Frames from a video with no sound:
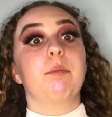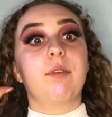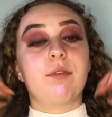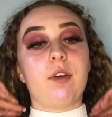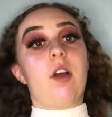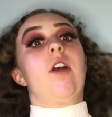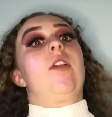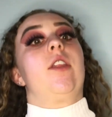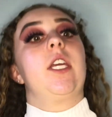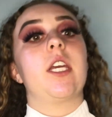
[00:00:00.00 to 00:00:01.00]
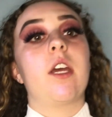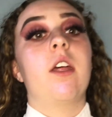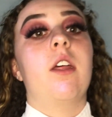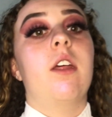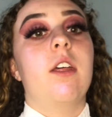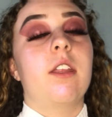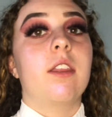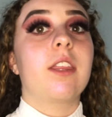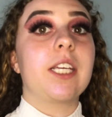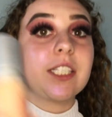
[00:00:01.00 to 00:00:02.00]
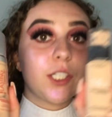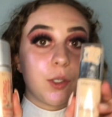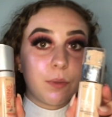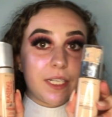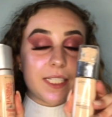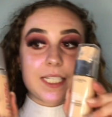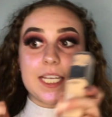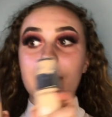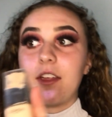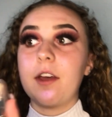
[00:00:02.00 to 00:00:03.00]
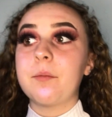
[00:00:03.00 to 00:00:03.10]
I prefer the these two mixed together,